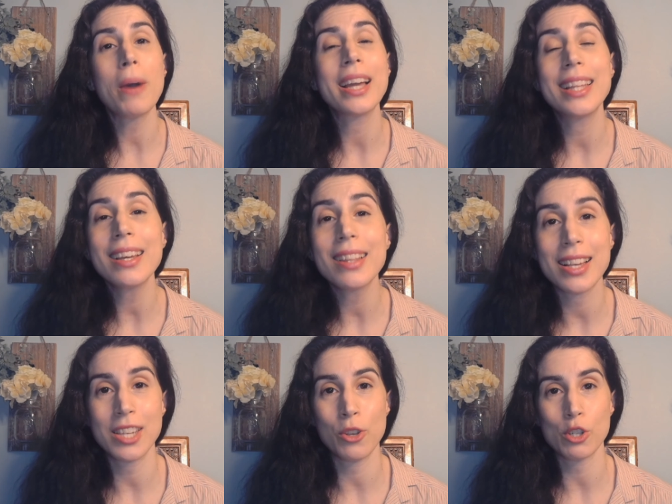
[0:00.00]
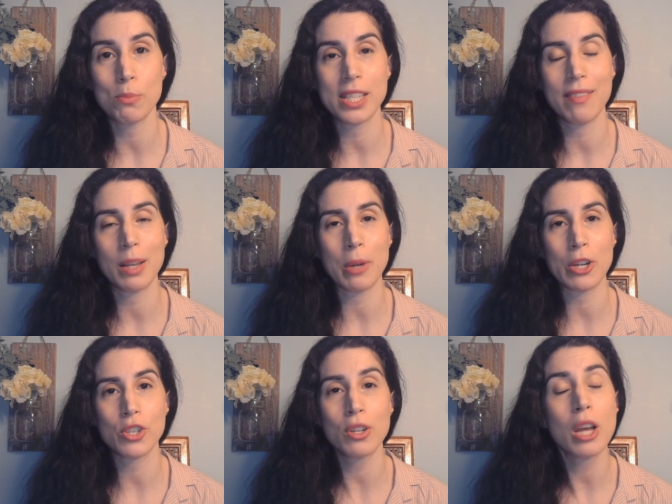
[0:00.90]
idealizing your specific
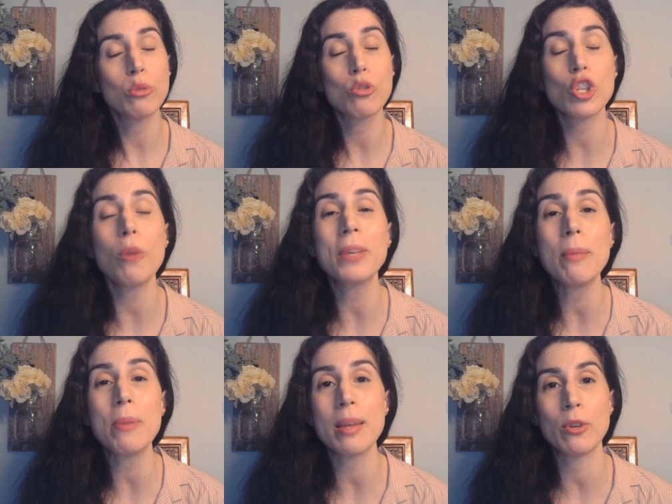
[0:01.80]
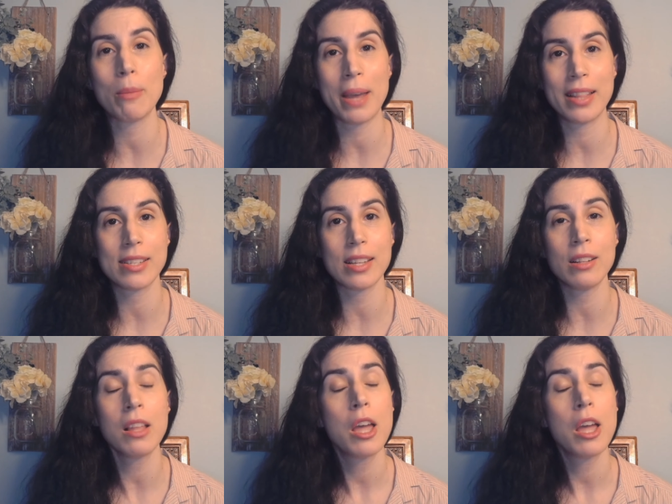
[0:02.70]
person, to stop keeping them on a pedestal,